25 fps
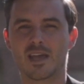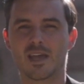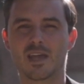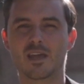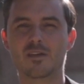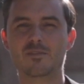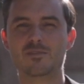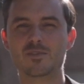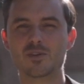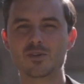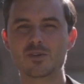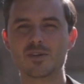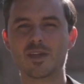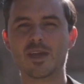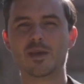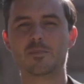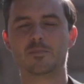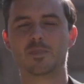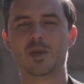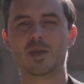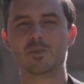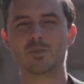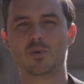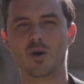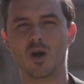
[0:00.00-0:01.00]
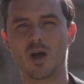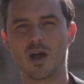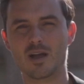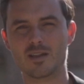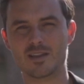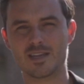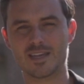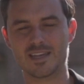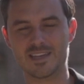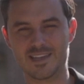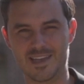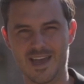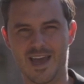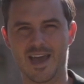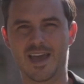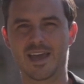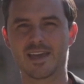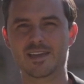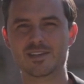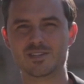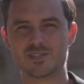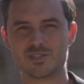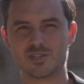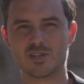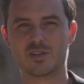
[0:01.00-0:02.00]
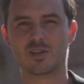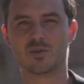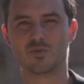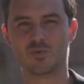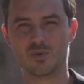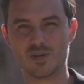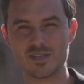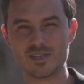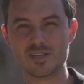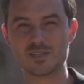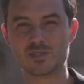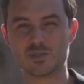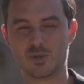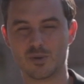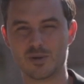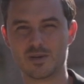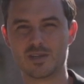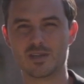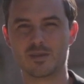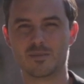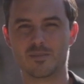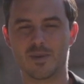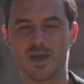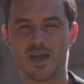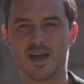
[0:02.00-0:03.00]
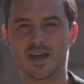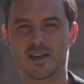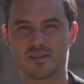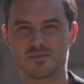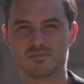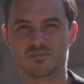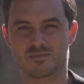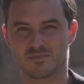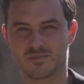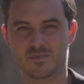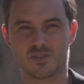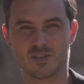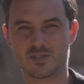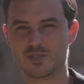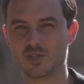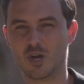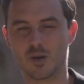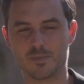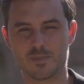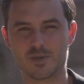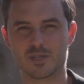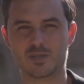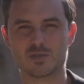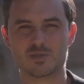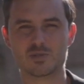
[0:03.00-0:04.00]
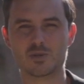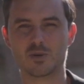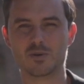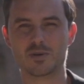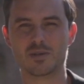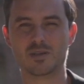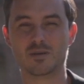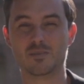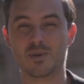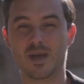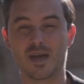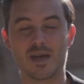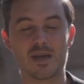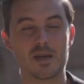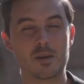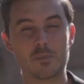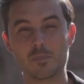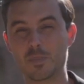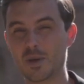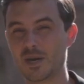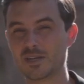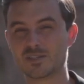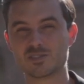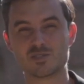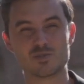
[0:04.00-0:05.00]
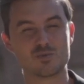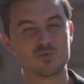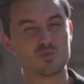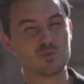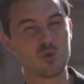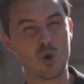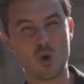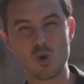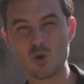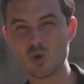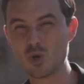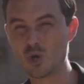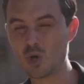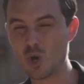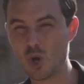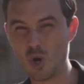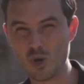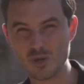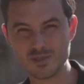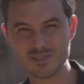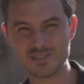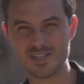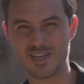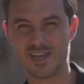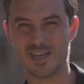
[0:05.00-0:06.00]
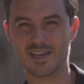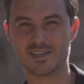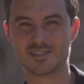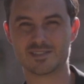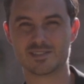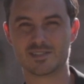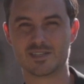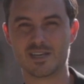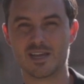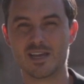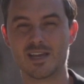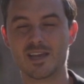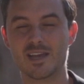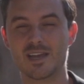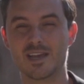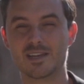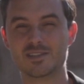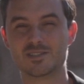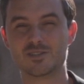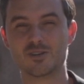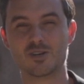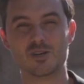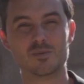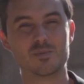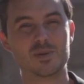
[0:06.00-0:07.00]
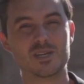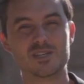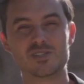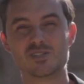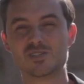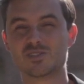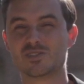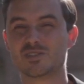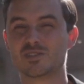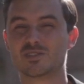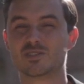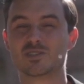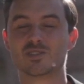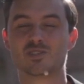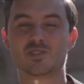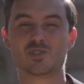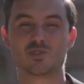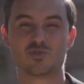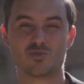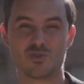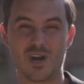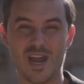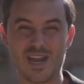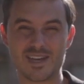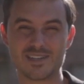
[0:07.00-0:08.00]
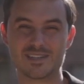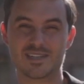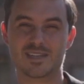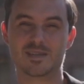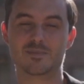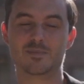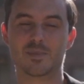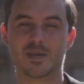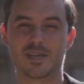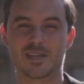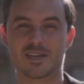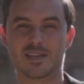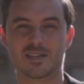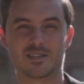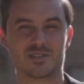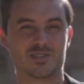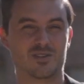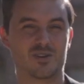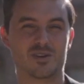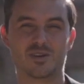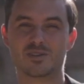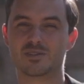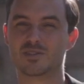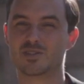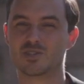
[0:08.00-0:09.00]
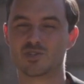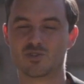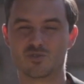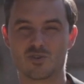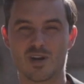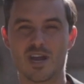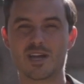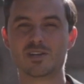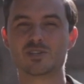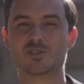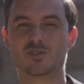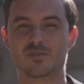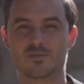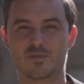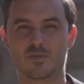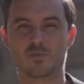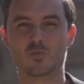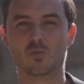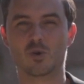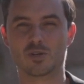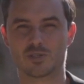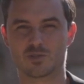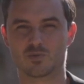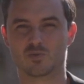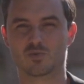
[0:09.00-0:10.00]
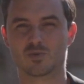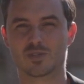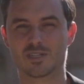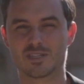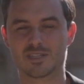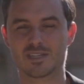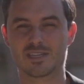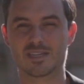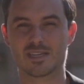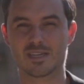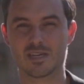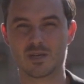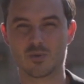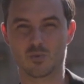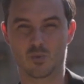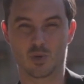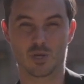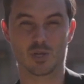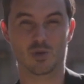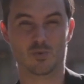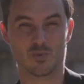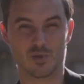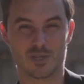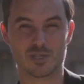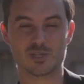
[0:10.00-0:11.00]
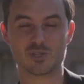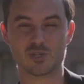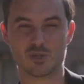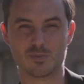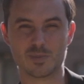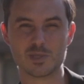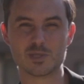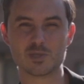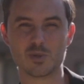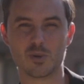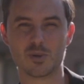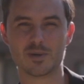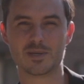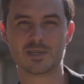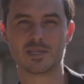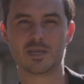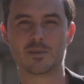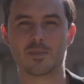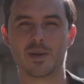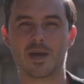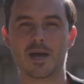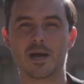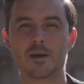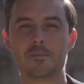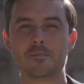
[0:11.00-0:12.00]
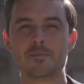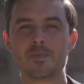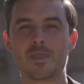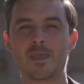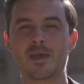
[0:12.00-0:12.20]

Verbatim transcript: If you get people highly engaged, so they're really talking about the topic you're talking about, but it's the wrong context, it's going to be just a distracting meeting. It's going to distract you from what's really, what you really should be talking about.